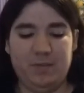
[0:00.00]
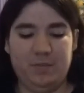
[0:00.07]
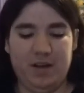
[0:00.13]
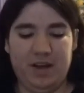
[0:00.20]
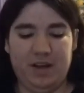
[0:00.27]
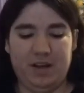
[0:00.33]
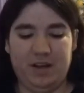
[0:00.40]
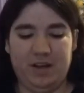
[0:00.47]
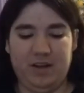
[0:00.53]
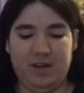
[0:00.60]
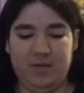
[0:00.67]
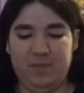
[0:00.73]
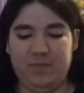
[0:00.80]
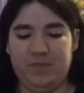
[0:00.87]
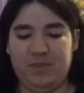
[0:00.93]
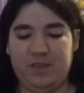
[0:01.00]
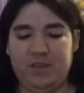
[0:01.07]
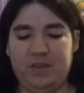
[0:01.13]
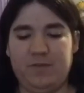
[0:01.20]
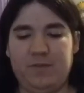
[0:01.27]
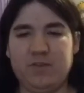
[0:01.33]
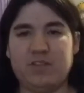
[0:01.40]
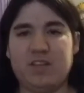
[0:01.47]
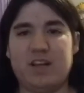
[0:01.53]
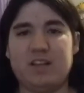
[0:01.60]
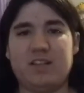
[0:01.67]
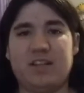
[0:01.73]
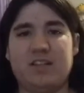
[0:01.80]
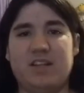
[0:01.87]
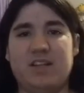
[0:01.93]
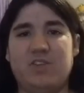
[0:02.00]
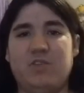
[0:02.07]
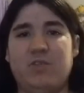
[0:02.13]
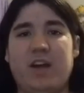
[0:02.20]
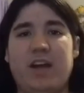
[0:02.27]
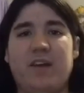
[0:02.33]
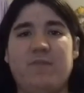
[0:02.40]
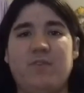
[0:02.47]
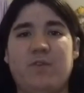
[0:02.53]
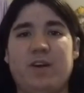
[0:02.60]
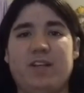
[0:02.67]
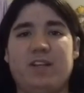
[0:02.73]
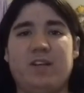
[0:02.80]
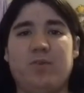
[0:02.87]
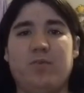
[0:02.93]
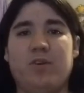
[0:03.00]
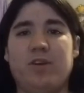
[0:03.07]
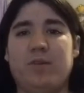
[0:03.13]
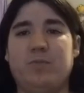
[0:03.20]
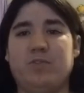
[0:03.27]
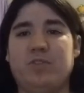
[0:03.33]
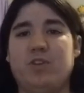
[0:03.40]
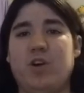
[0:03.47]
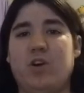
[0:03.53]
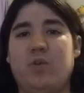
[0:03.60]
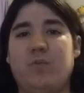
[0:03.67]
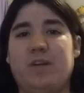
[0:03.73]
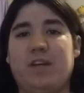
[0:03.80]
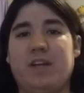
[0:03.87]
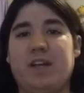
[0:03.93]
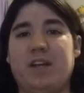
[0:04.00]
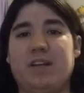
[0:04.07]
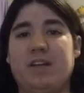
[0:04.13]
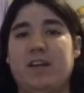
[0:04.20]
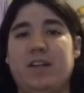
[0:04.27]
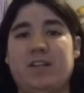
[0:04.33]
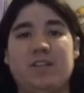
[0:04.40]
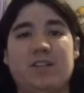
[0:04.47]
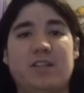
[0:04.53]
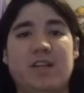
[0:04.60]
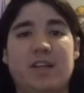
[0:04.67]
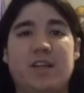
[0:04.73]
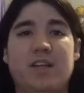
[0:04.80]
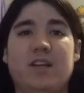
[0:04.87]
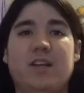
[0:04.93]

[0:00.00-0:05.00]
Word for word: But um, the first God's Not Dead, you know, I have no idea where it was going, and I just...